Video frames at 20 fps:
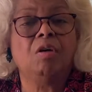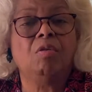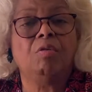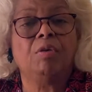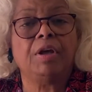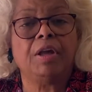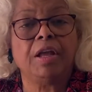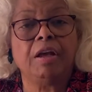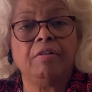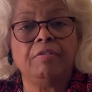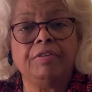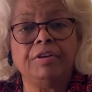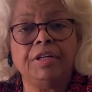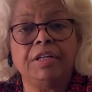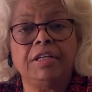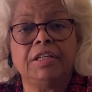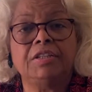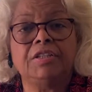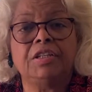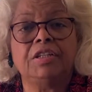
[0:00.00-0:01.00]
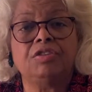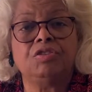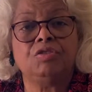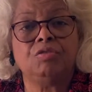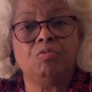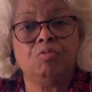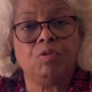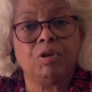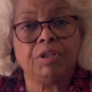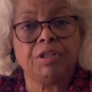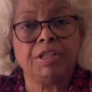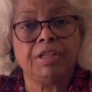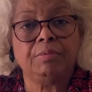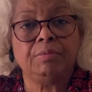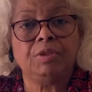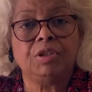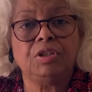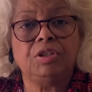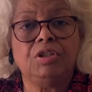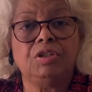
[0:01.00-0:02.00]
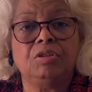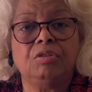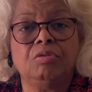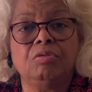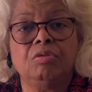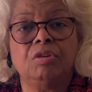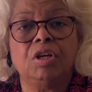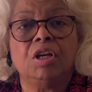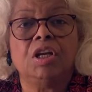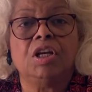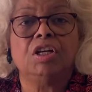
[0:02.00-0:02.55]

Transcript: Whatever it is that you want them to do,